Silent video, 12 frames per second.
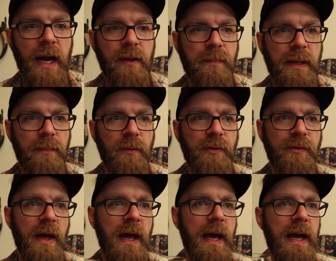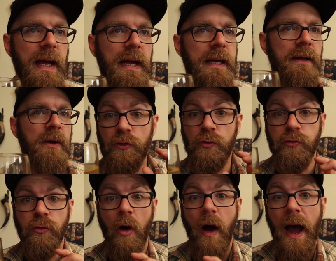Other people say to
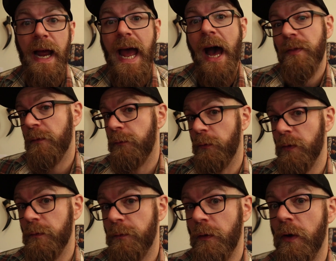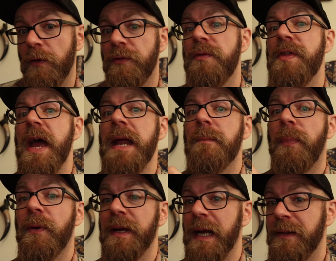dry out the fruit first, then
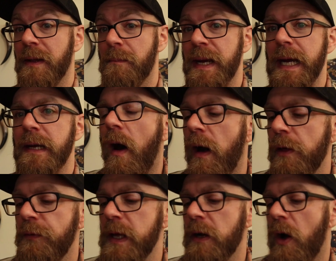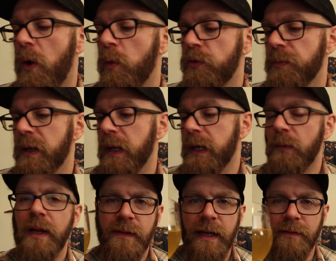put it in the mead. I think ultimately, well,
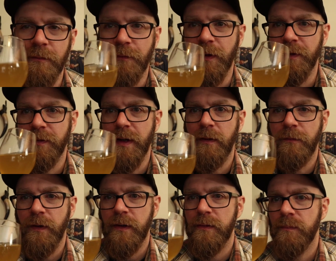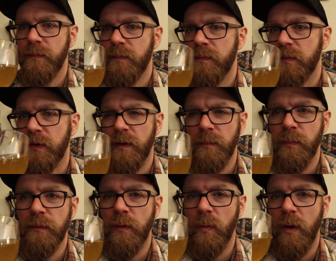let's taste it first and then I'll fucking, because I'm a
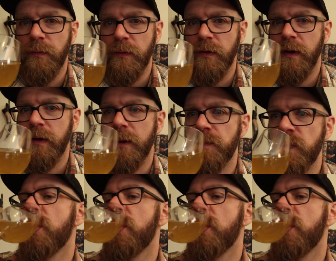bit of a waffler, aren't I?